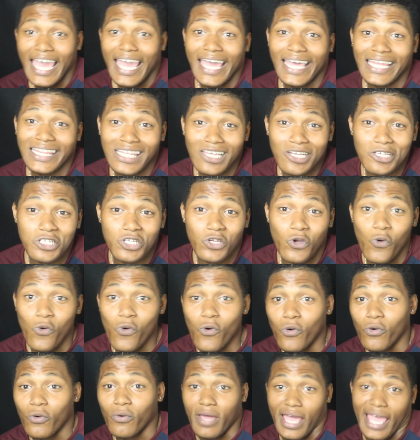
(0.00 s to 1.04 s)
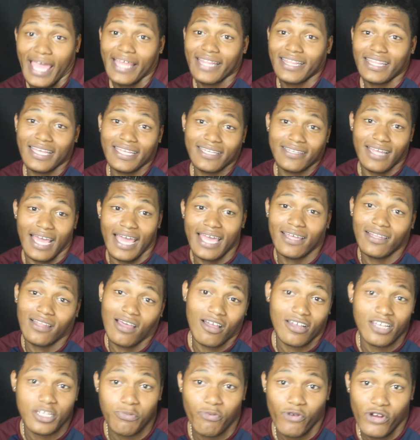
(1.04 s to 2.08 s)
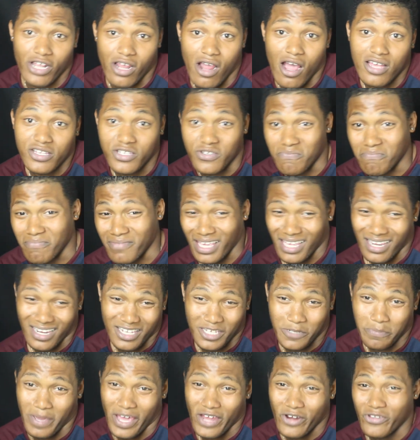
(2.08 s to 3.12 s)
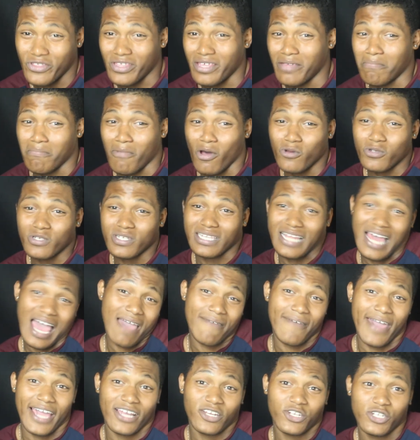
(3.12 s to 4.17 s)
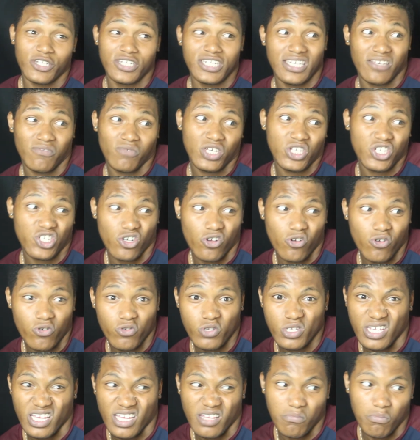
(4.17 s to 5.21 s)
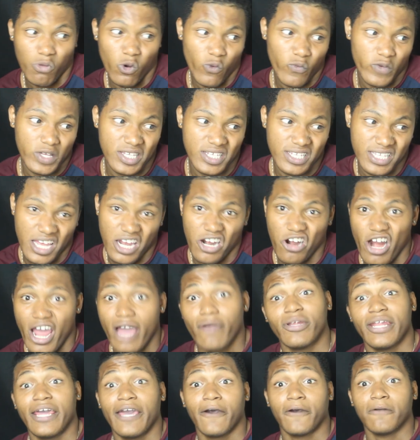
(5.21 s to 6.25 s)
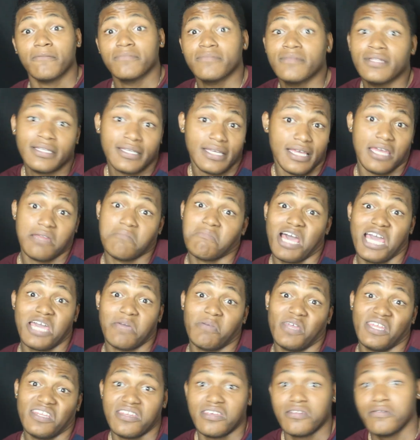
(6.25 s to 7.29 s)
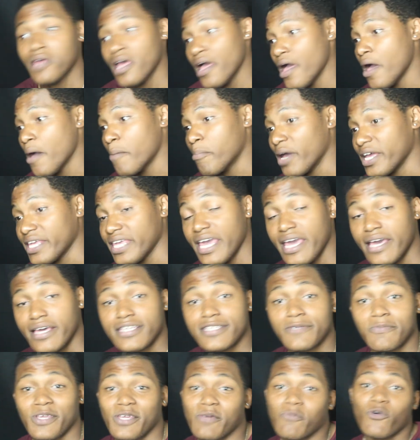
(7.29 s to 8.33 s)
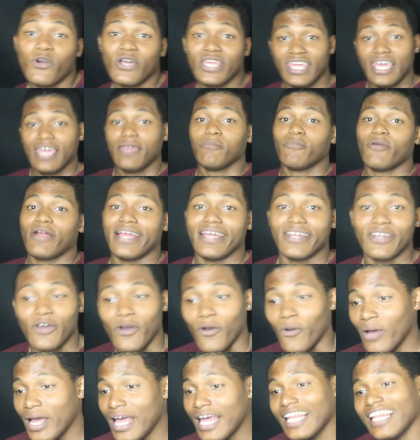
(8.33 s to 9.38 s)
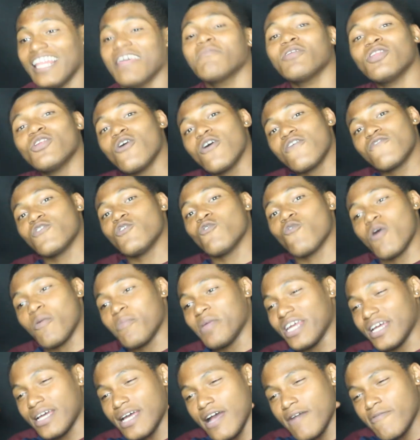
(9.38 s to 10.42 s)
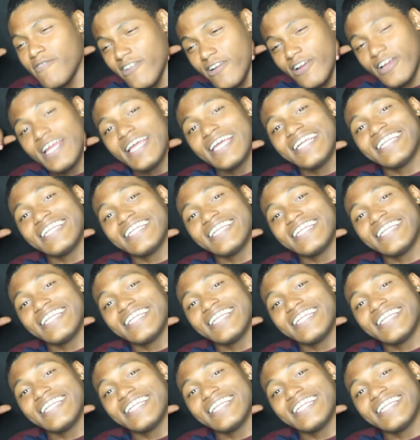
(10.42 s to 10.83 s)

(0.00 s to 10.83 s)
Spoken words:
It looks cool, and the dialogue is pretty awesome, and it's better than most live-action TV shows and movies that are out now, in my opinion. But yeah, it's me, your boy King Brando. Let me know if you want me to cover